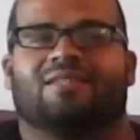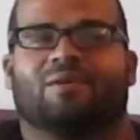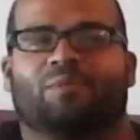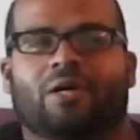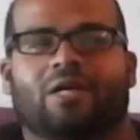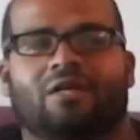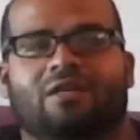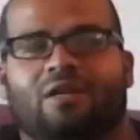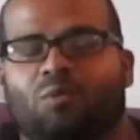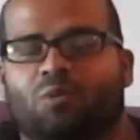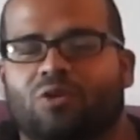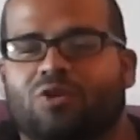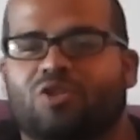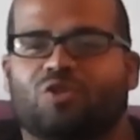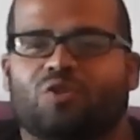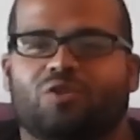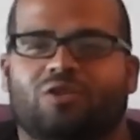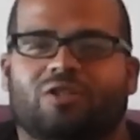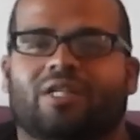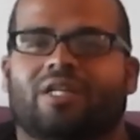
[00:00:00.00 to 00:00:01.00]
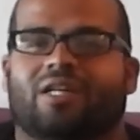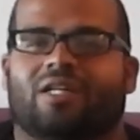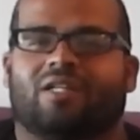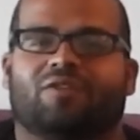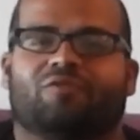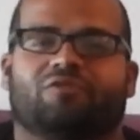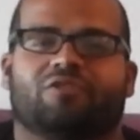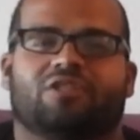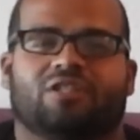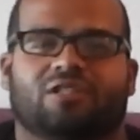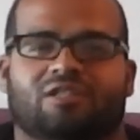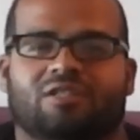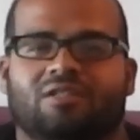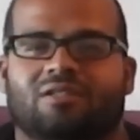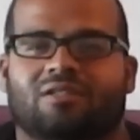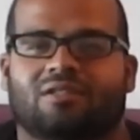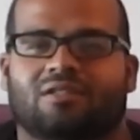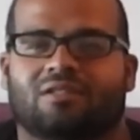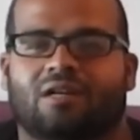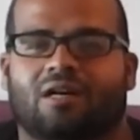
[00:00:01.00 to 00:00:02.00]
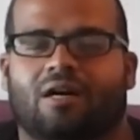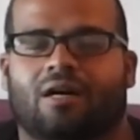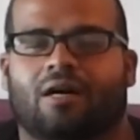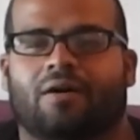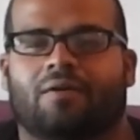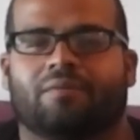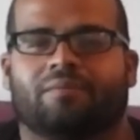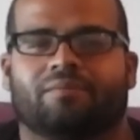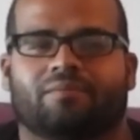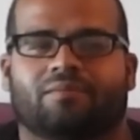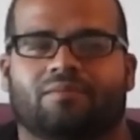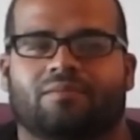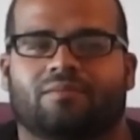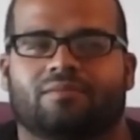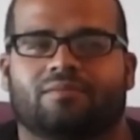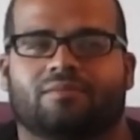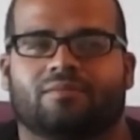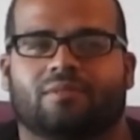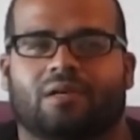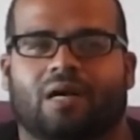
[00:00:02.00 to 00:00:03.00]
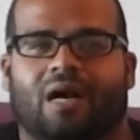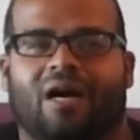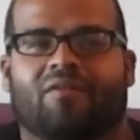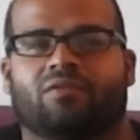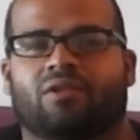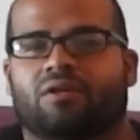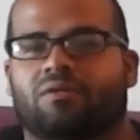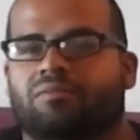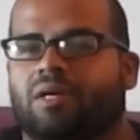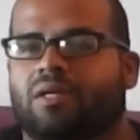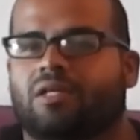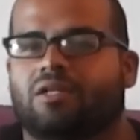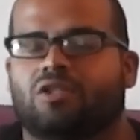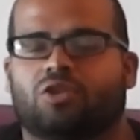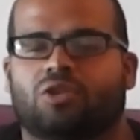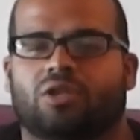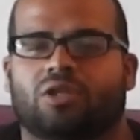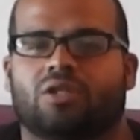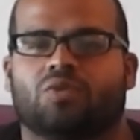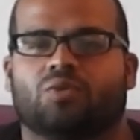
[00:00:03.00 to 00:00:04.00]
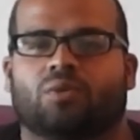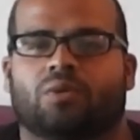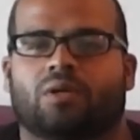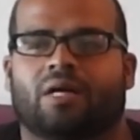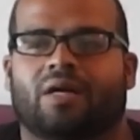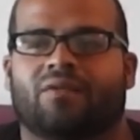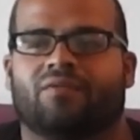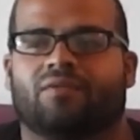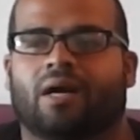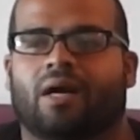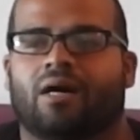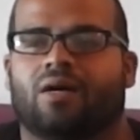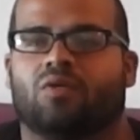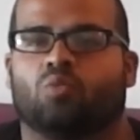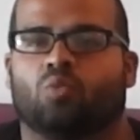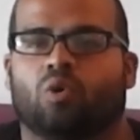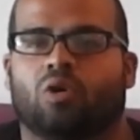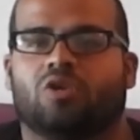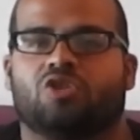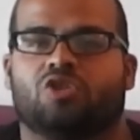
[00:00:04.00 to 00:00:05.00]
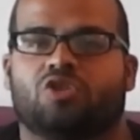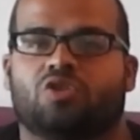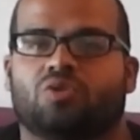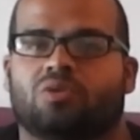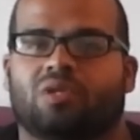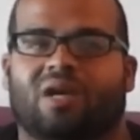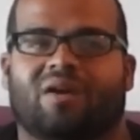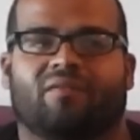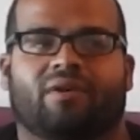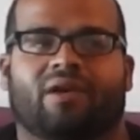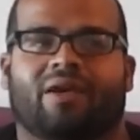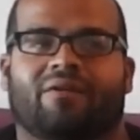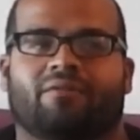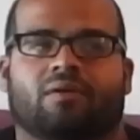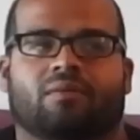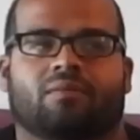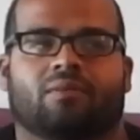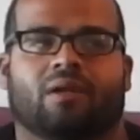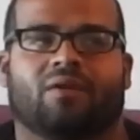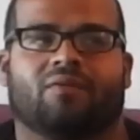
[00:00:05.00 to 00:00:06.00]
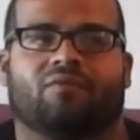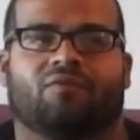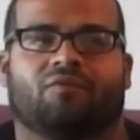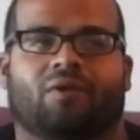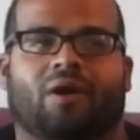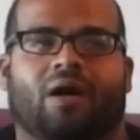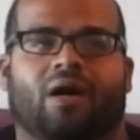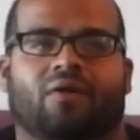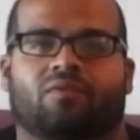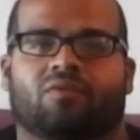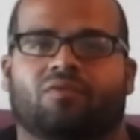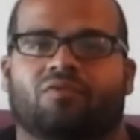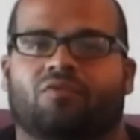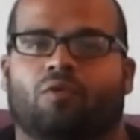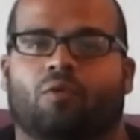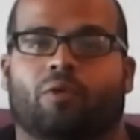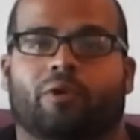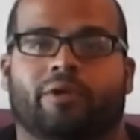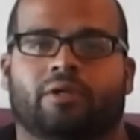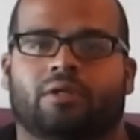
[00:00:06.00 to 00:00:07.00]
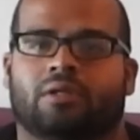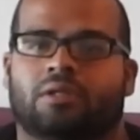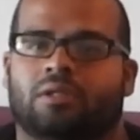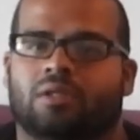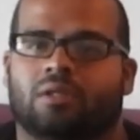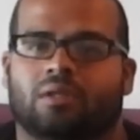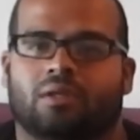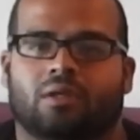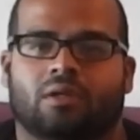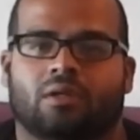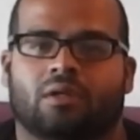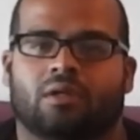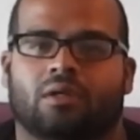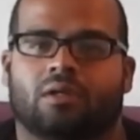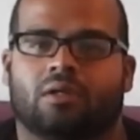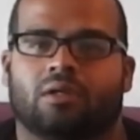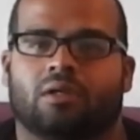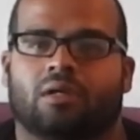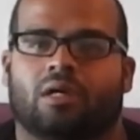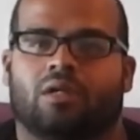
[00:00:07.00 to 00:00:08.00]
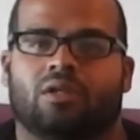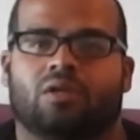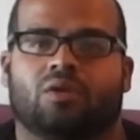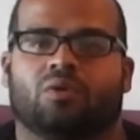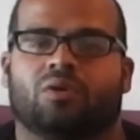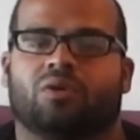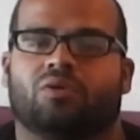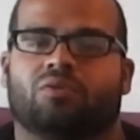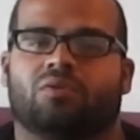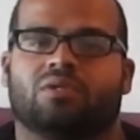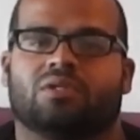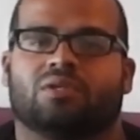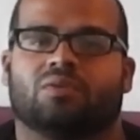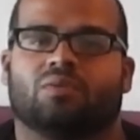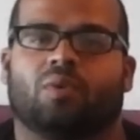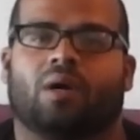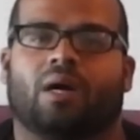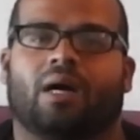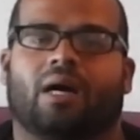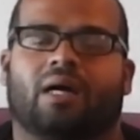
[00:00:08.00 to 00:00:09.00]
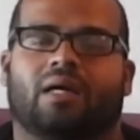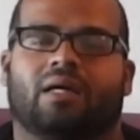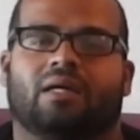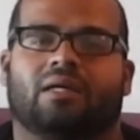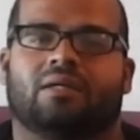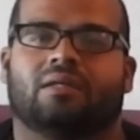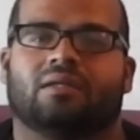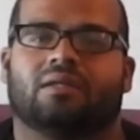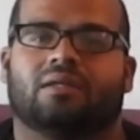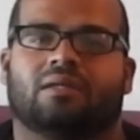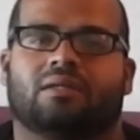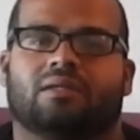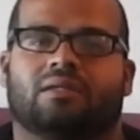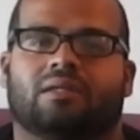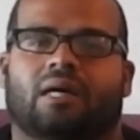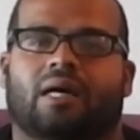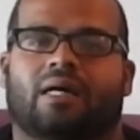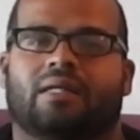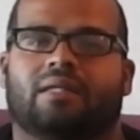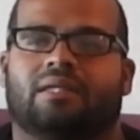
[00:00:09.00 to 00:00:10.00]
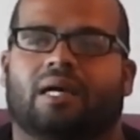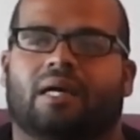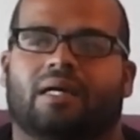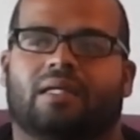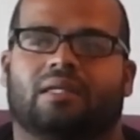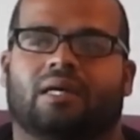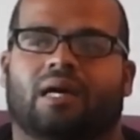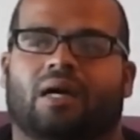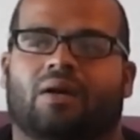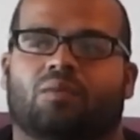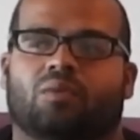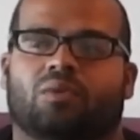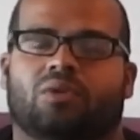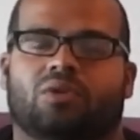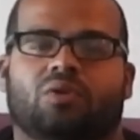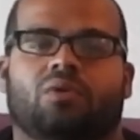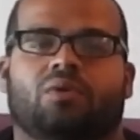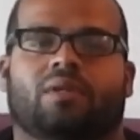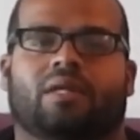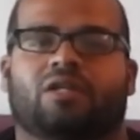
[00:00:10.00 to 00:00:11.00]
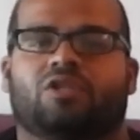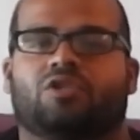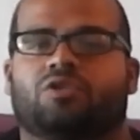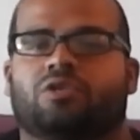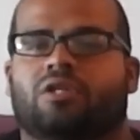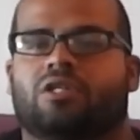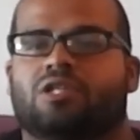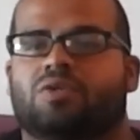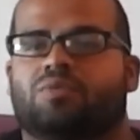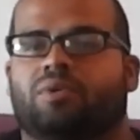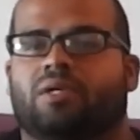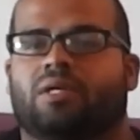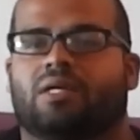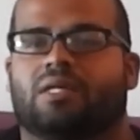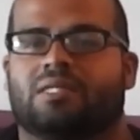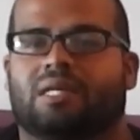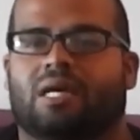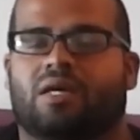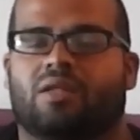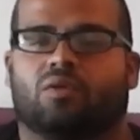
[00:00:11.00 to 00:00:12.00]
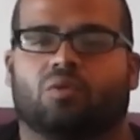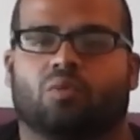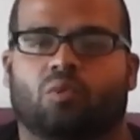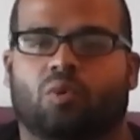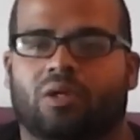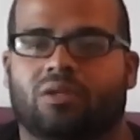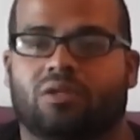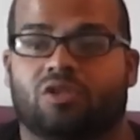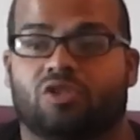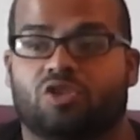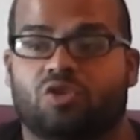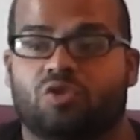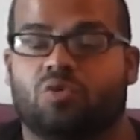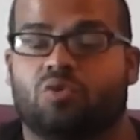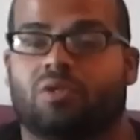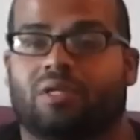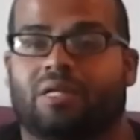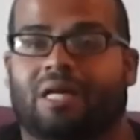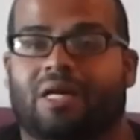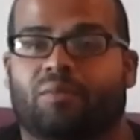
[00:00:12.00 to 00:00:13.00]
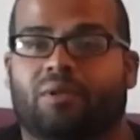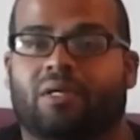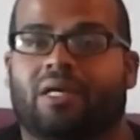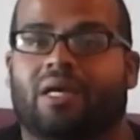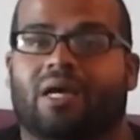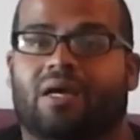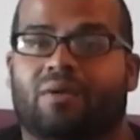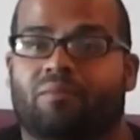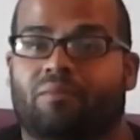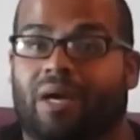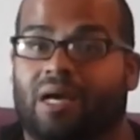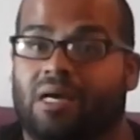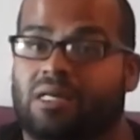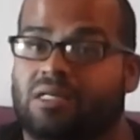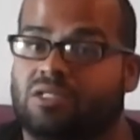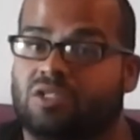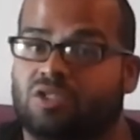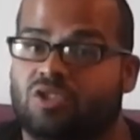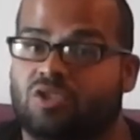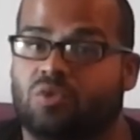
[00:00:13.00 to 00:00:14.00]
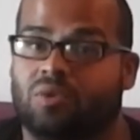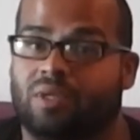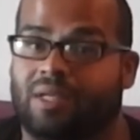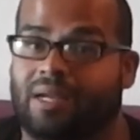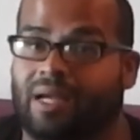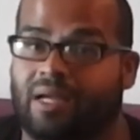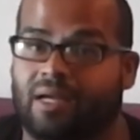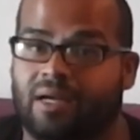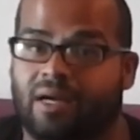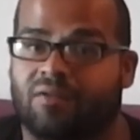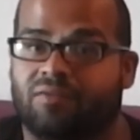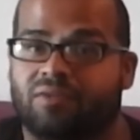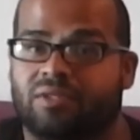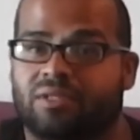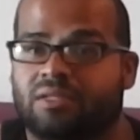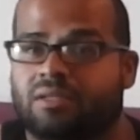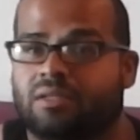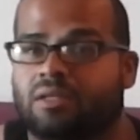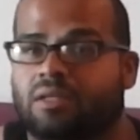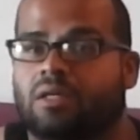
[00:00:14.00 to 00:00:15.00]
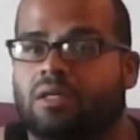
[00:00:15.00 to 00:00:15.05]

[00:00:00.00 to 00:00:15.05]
depending on what shoe you're getting in return. I've done many trades where I've gotten one shoe and I've gave up like 5 or 4. And the only reason why I would do that trade is because either 1, the shoe that I'd be getting back is a shoe that I covet,